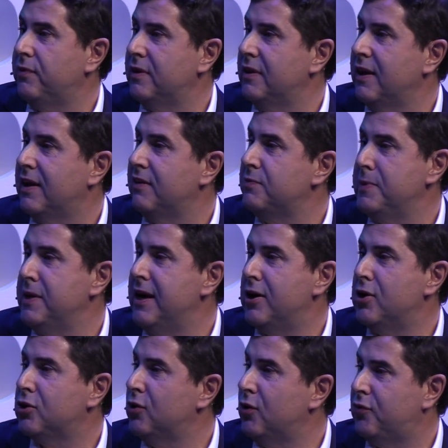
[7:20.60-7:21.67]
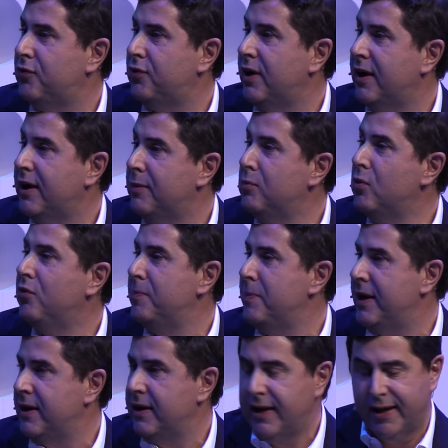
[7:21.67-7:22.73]
there has been a lot of
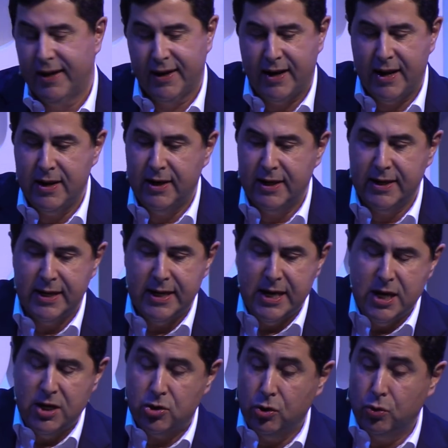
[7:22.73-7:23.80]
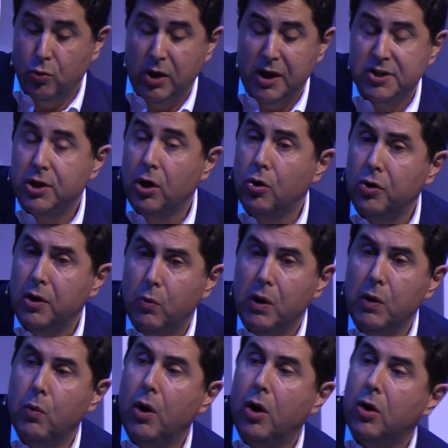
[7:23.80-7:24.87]
movement lately. So 2 years ago,
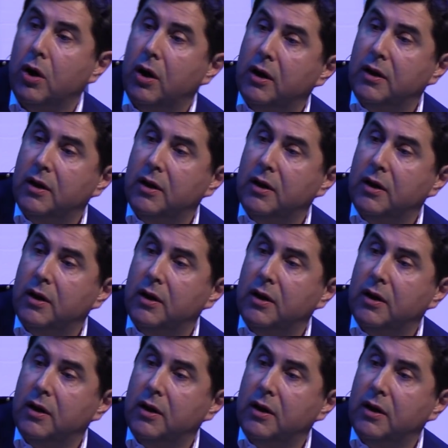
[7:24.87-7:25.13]
we were